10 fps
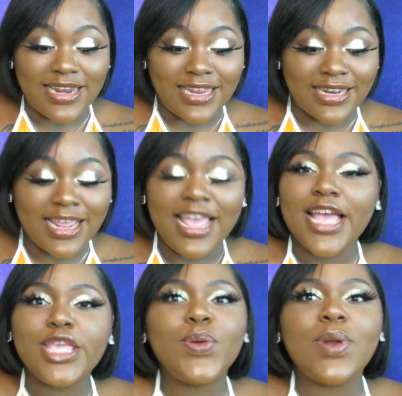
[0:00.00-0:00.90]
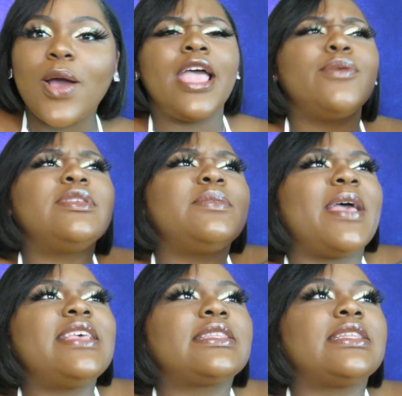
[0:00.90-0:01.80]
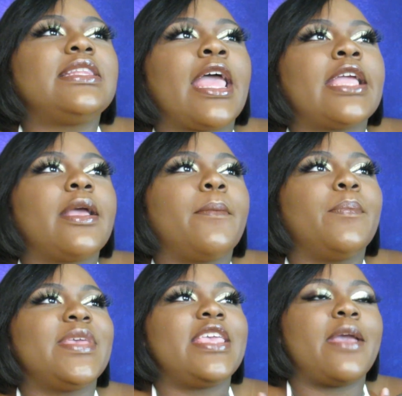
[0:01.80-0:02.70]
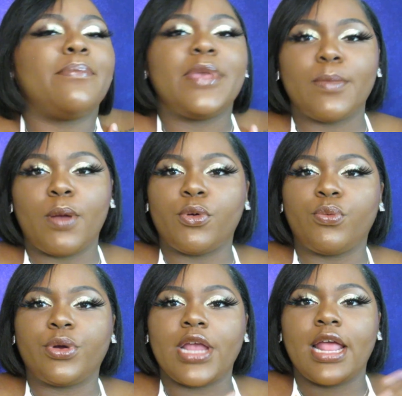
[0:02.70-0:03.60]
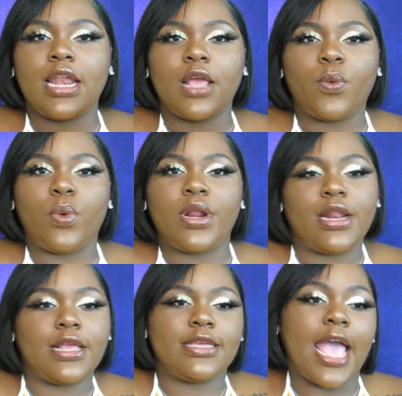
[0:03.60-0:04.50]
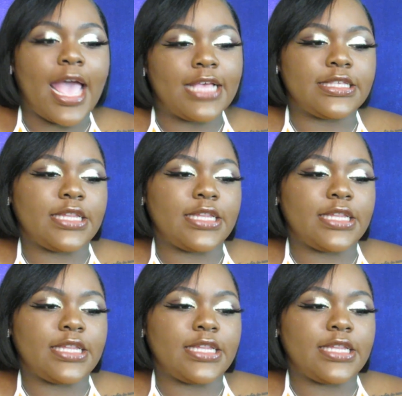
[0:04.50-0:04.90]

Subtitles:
And you know, it was basically like me and Big Mama were kind of like one of the guys.